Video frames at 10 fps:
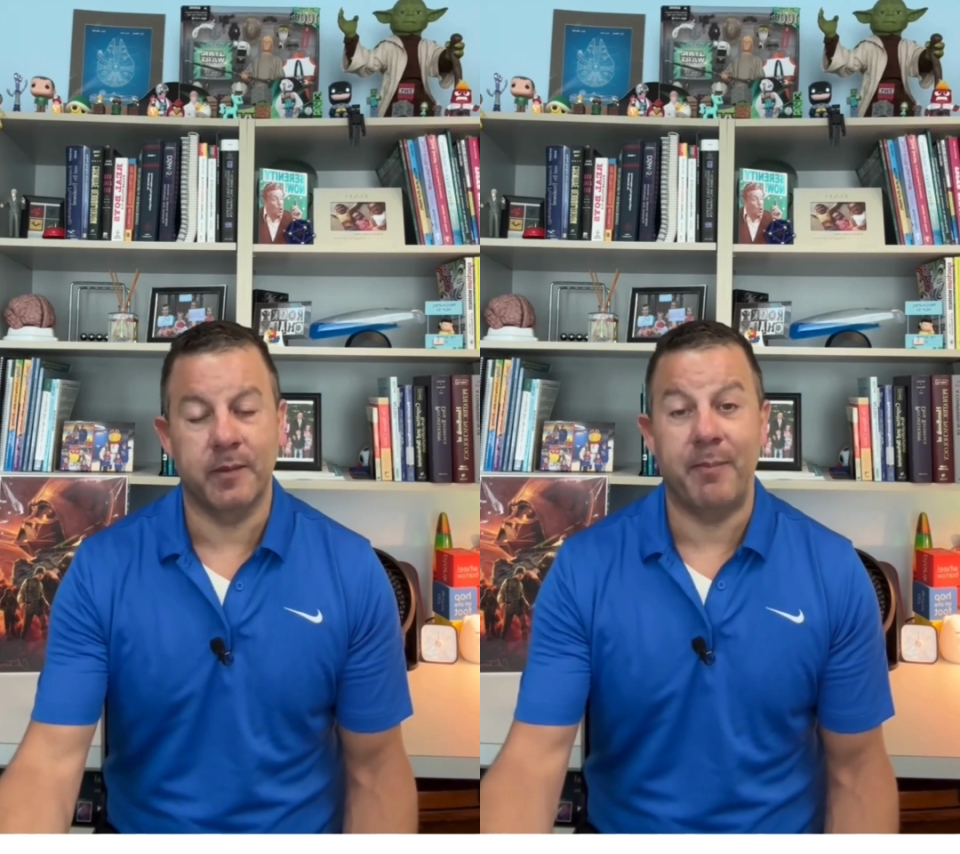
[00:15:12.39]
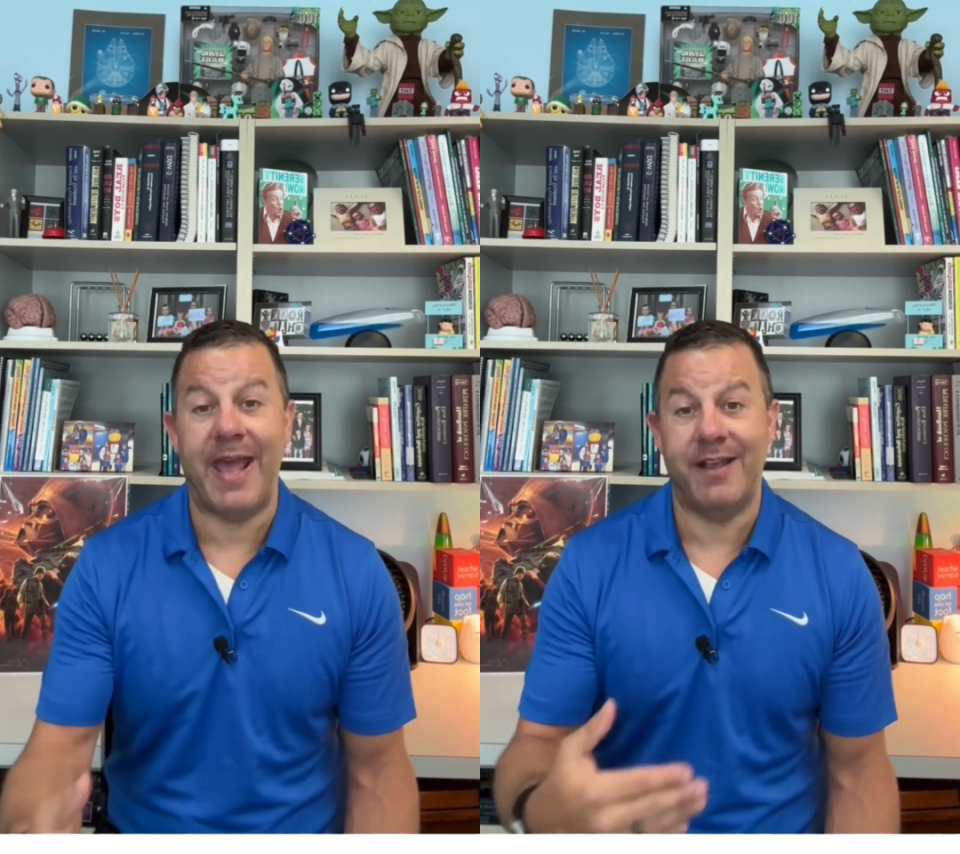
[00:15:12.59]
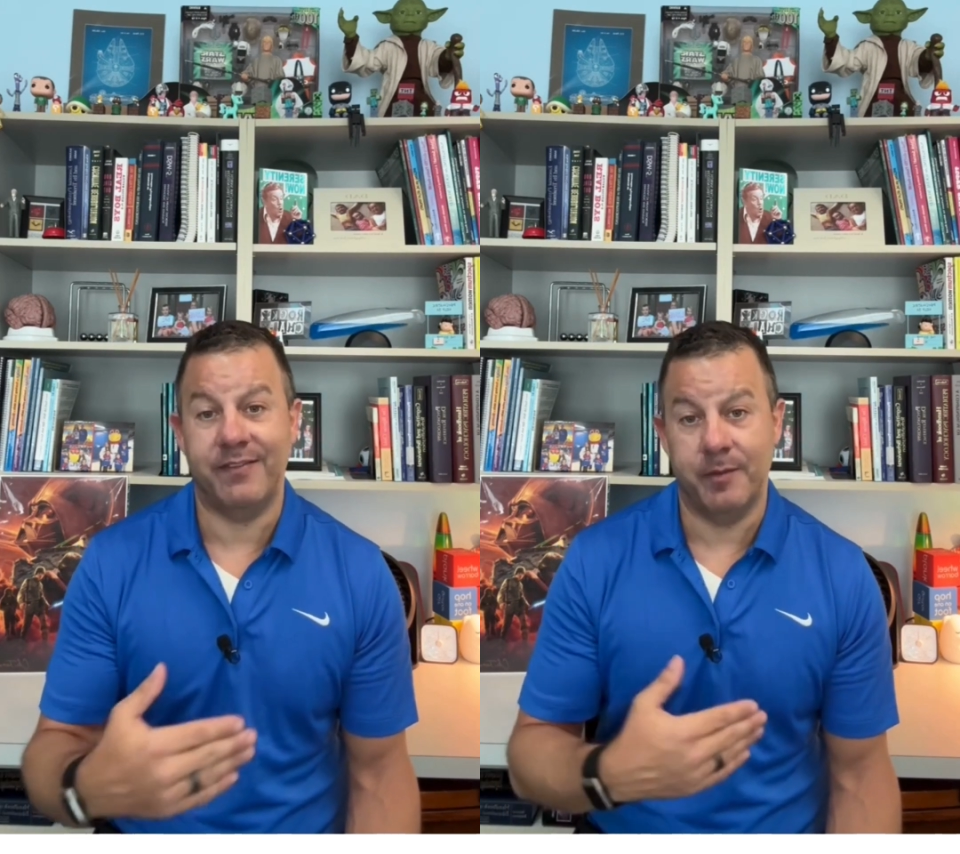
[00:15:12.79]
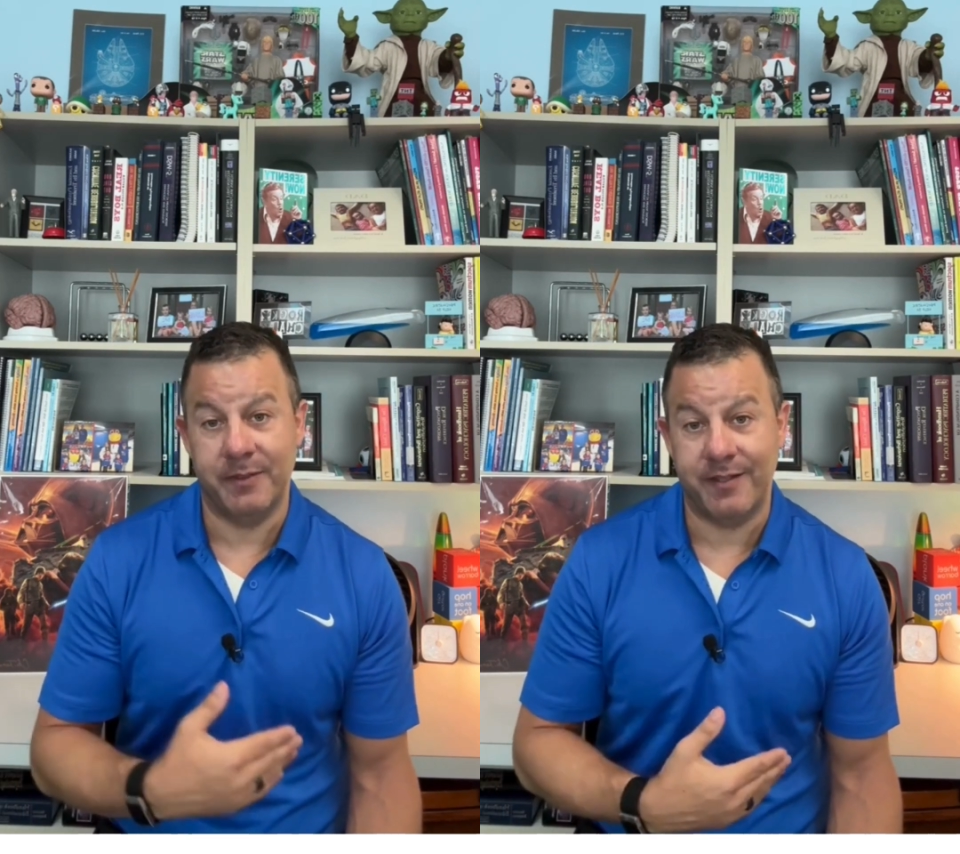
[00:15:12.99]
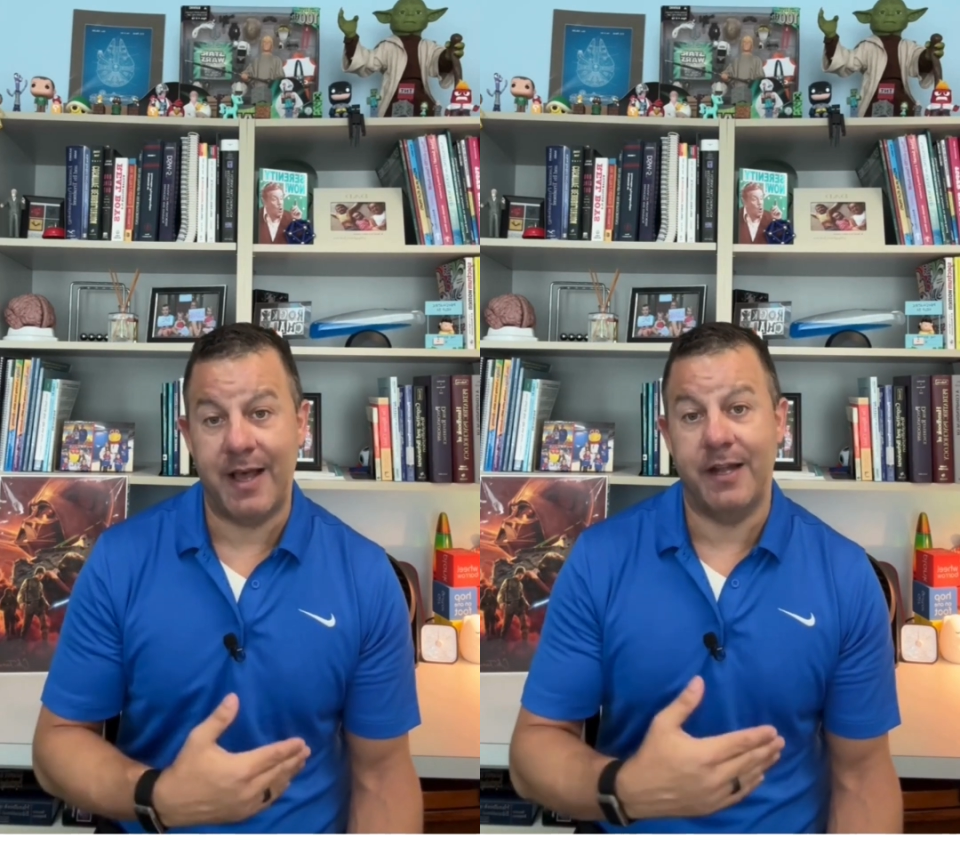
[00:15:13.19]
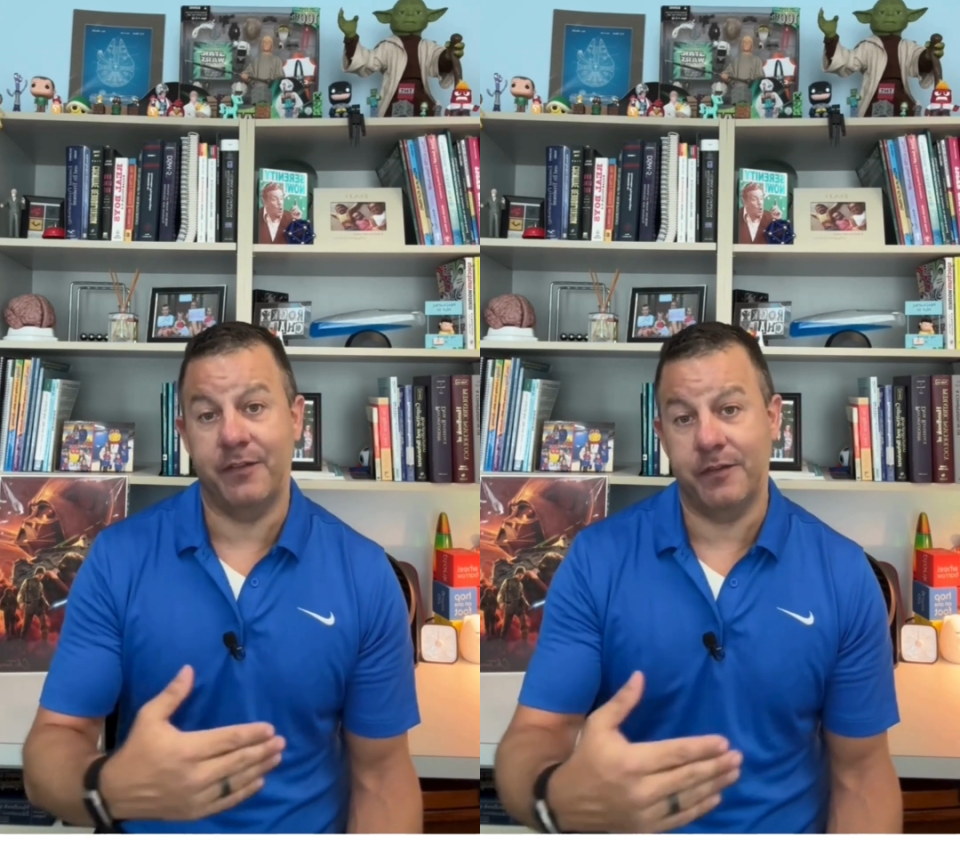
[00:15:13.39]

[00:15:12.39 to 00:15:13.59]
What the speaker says: to pass the baton or the